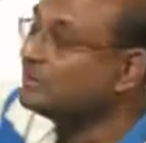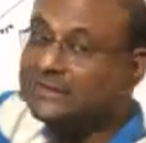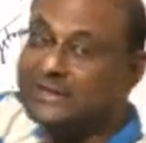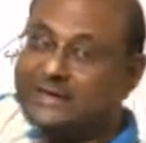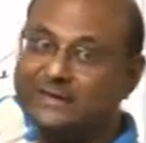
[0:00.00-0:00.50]

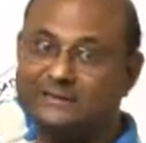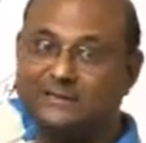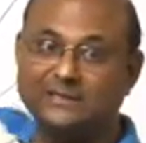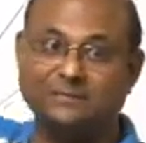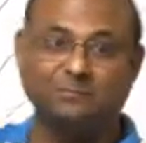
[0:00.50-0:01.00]
three
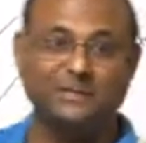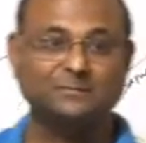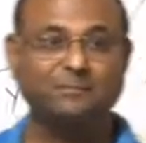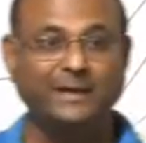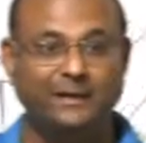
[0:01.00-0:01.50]
energies
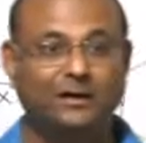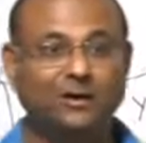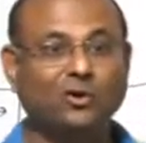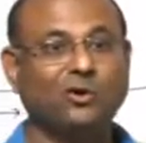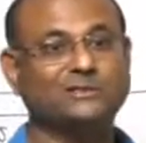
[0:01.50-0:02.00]
must be
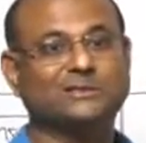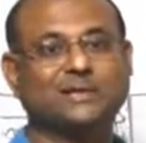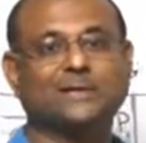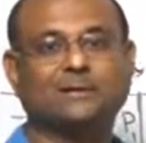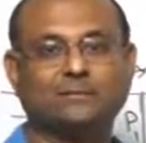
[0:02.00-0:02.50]
constant.